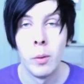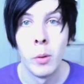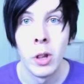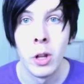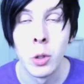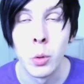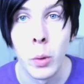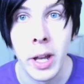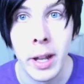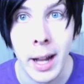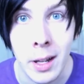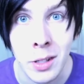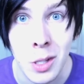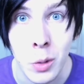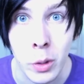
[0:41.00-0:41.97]
in one of those weird
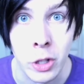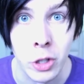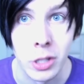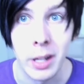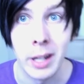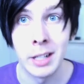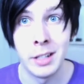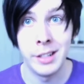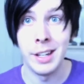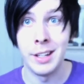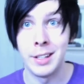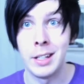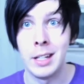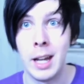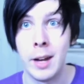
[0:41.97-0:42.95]
houses where it's just like
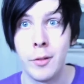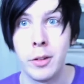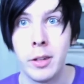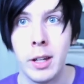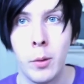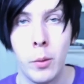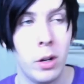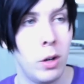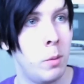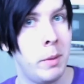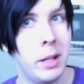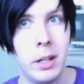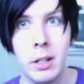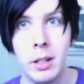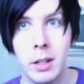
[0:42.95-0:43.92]
Disney everything. Whoa,
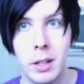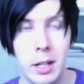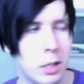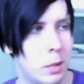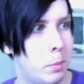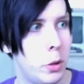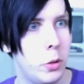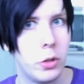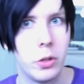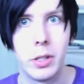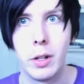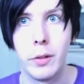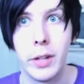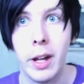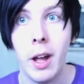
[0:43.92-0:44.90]
Minnie, you nearly exposed
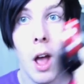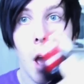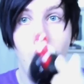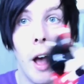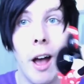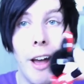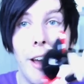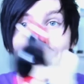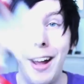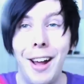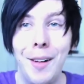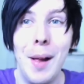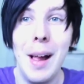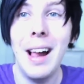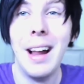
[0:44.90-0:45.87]
yourself there.
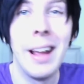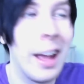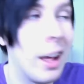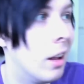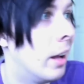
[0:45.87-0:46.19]
yeah,